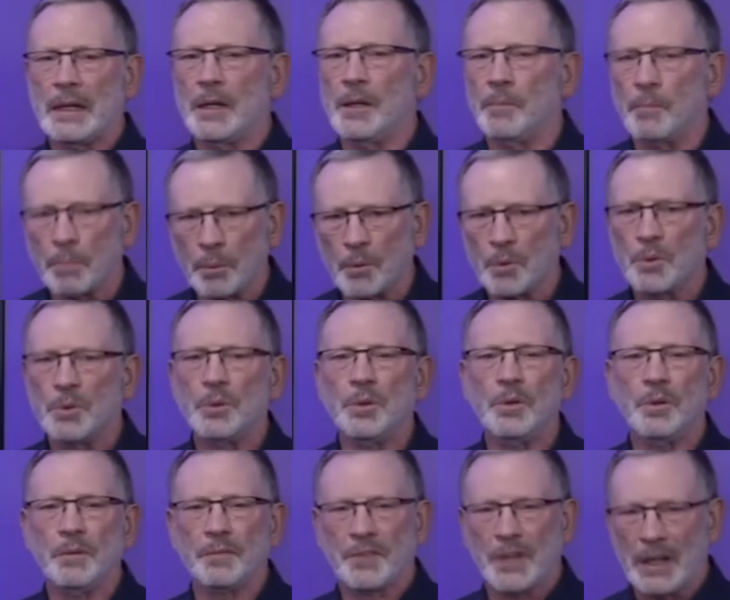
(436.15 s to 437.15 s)

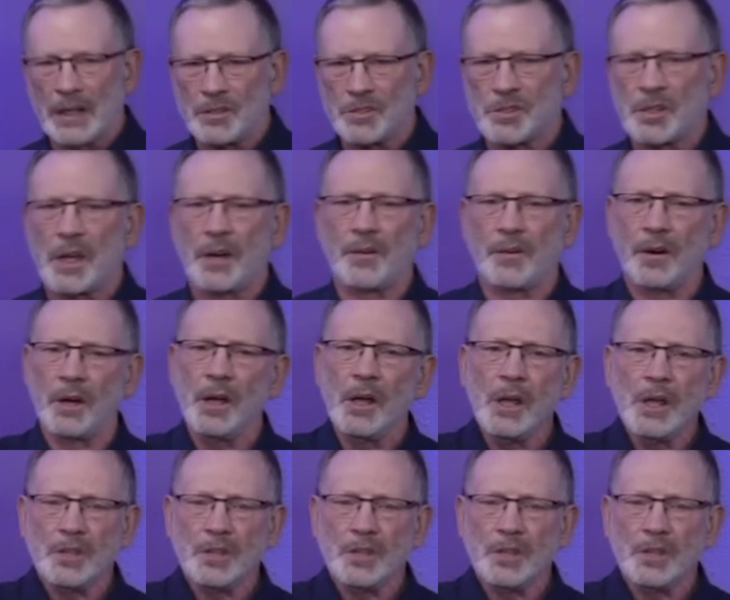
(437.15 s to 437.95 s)
improved, etc.,